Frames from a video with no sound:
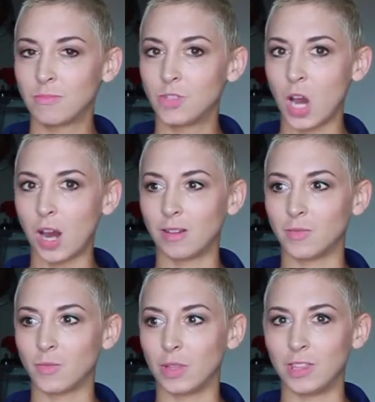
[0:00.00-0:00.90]
share
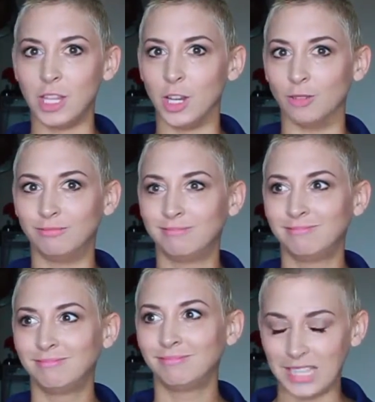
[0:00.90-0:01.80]
it with you.
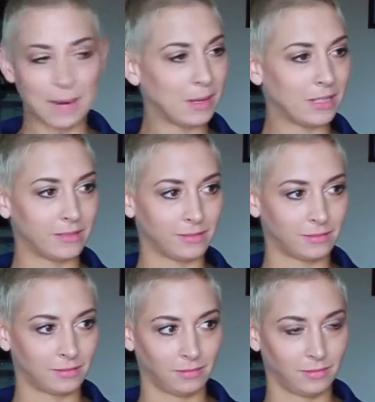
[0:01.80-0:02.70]
Damn it.
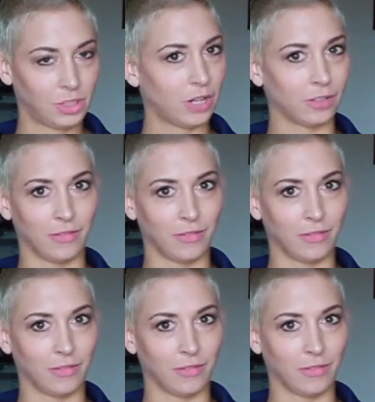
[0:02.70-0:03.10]
Start